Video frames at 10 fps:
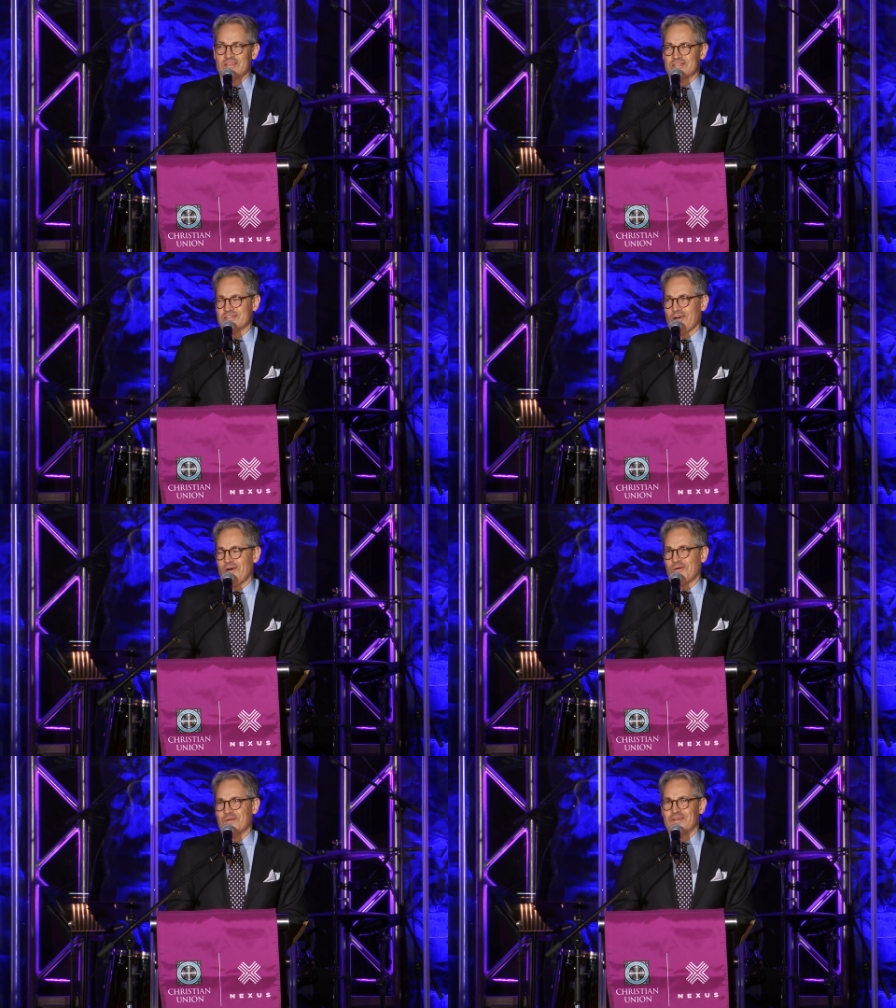
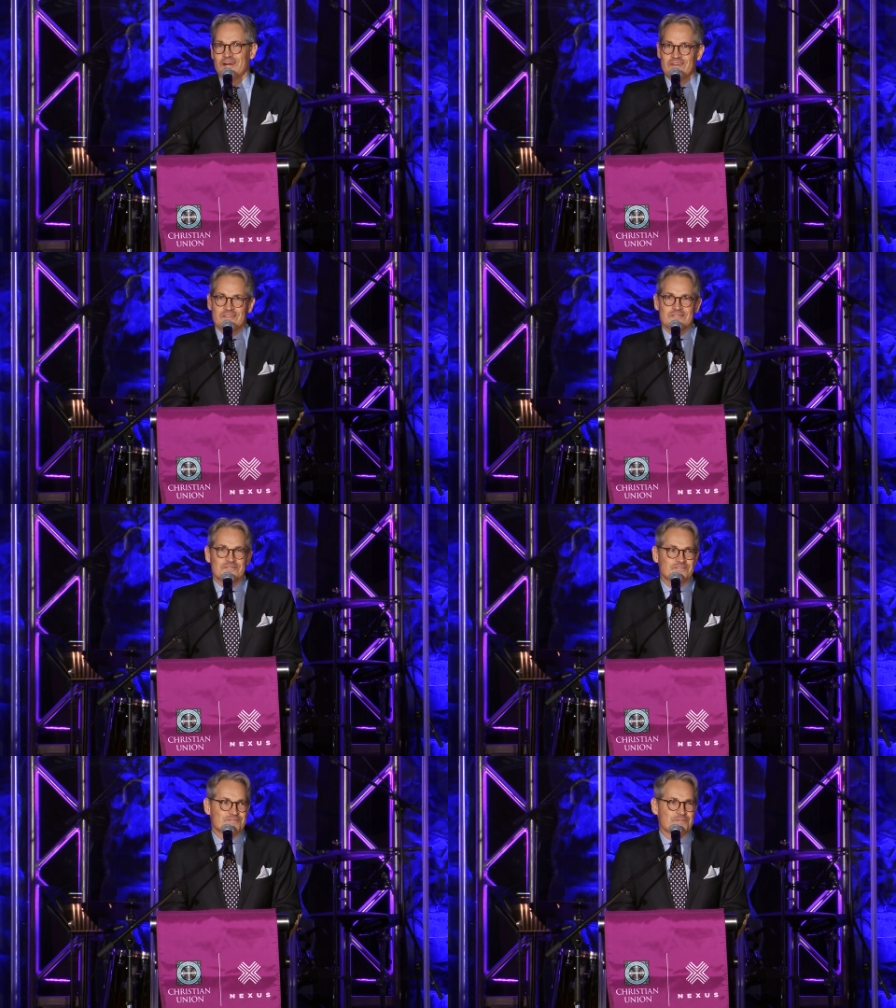so
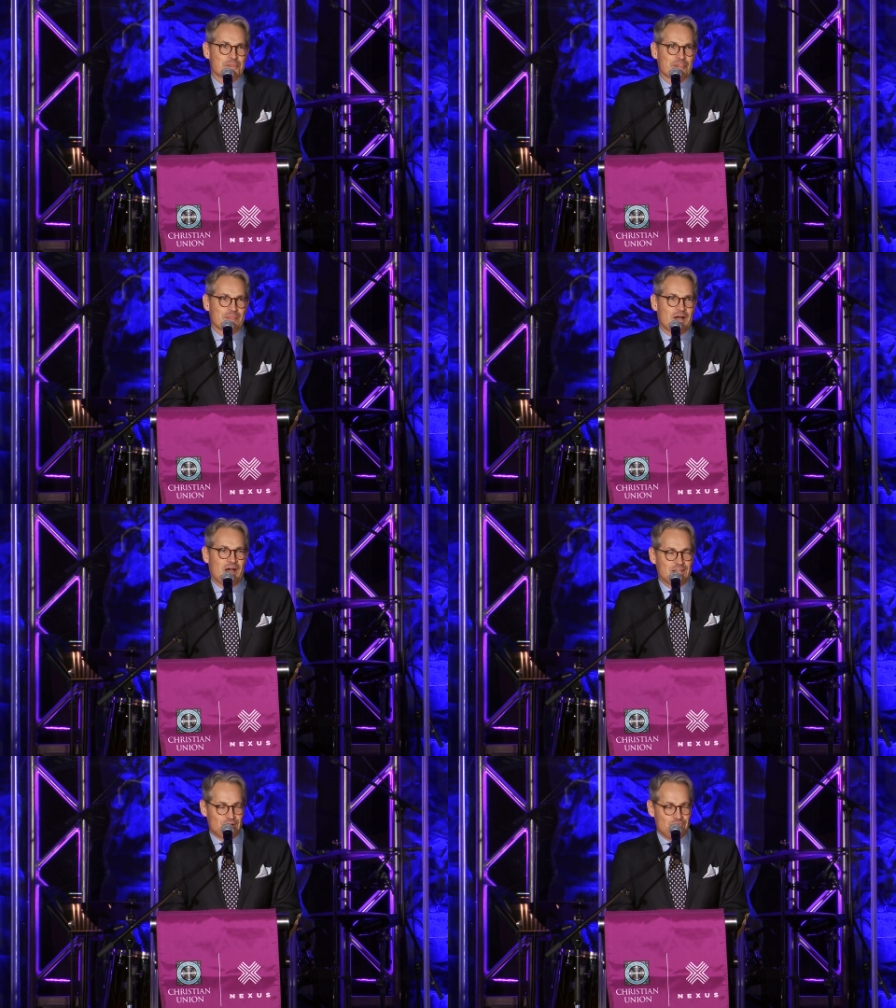
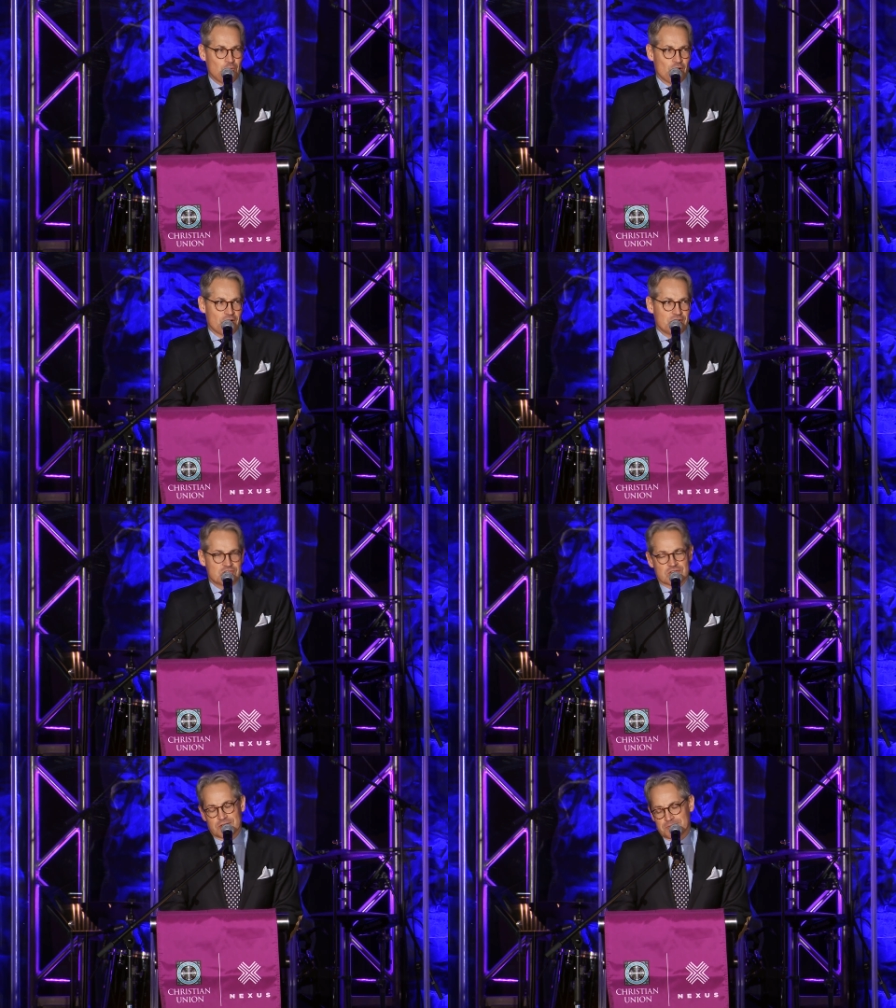I love
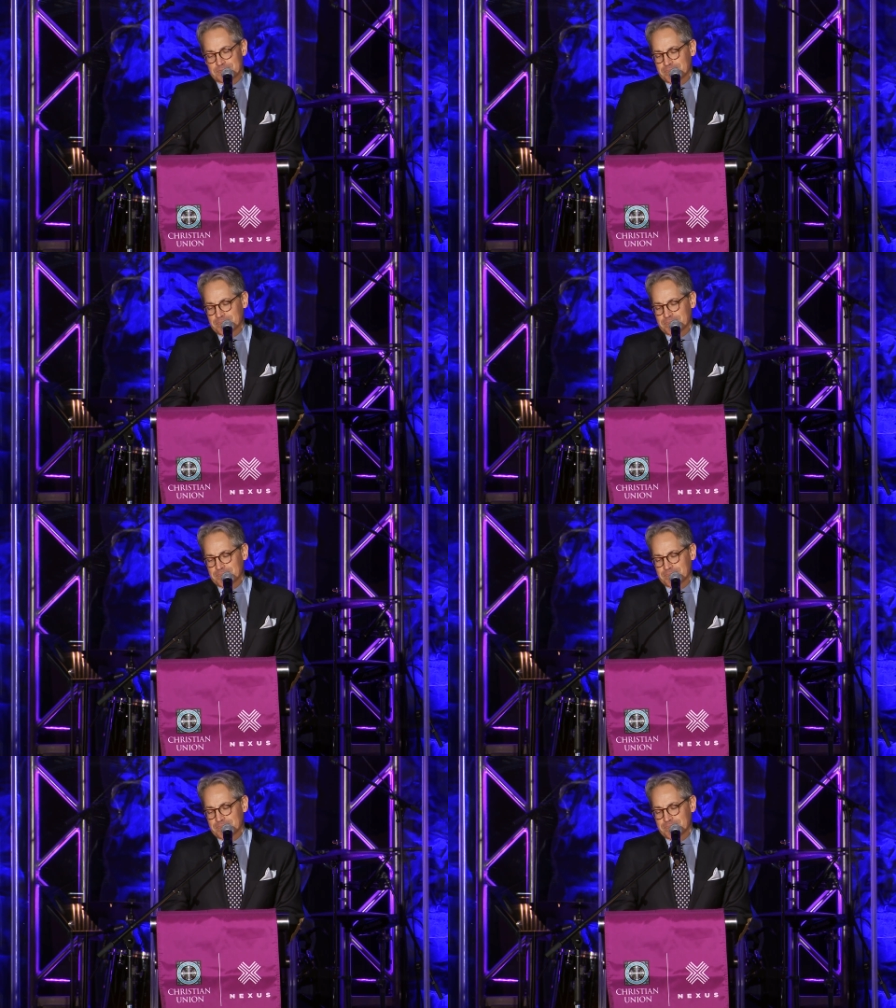words,